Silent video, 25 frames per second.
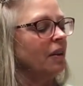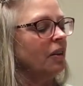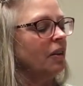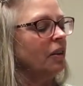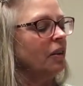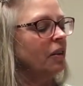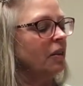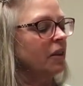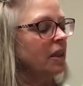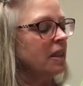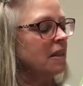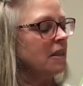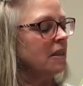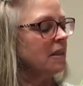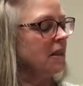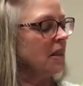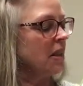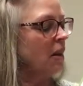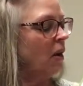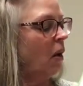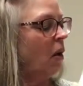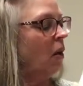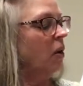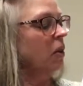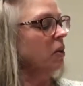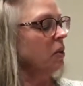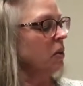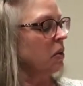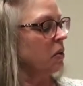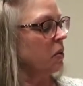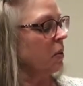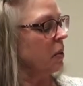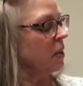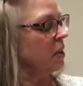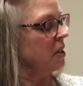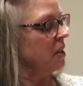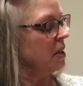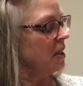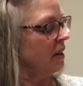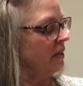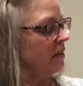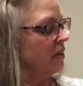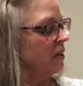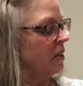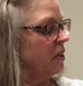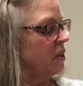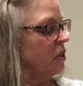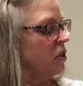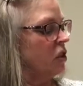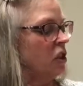you can see all sorts of
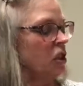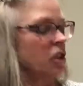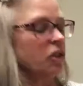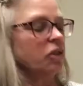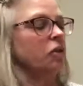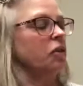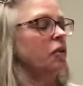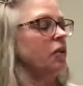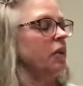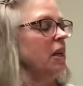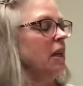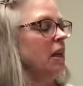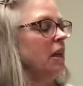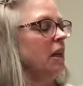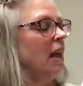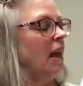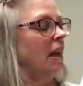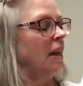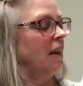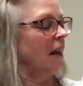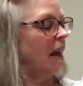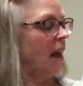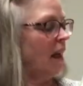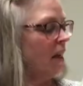children and